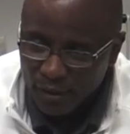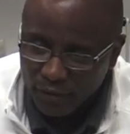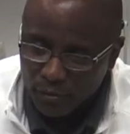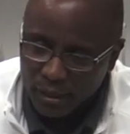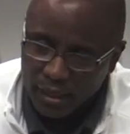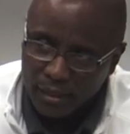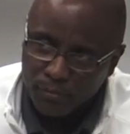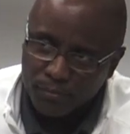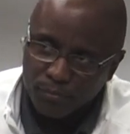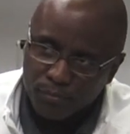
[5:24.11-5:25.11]
We have to
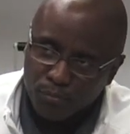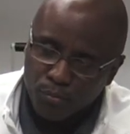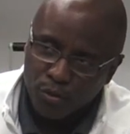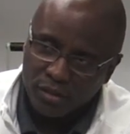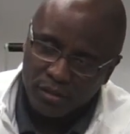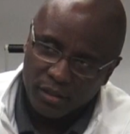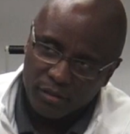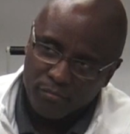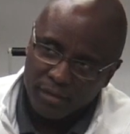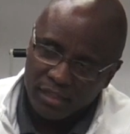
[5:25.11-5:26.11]
keep preaching
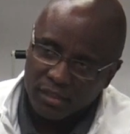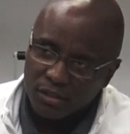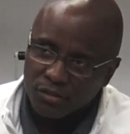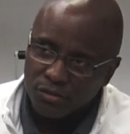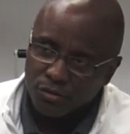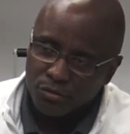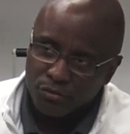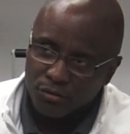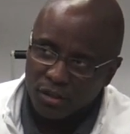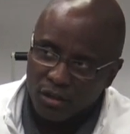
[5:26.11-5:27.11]
the message
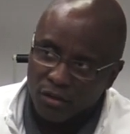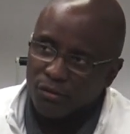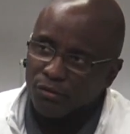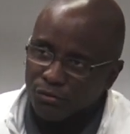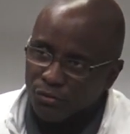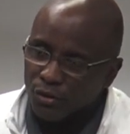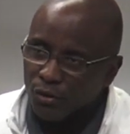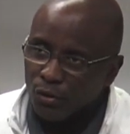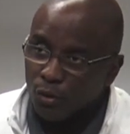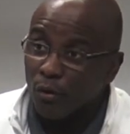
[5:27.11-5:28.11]
to the others
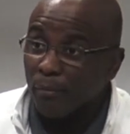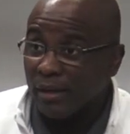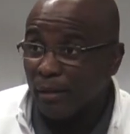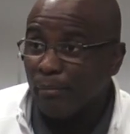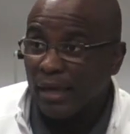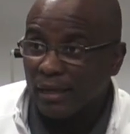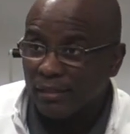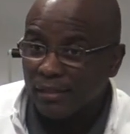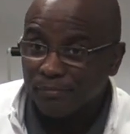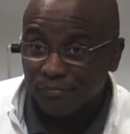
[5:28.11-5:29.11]
who have been
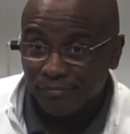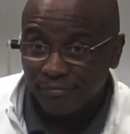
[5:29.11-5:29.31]
impacted.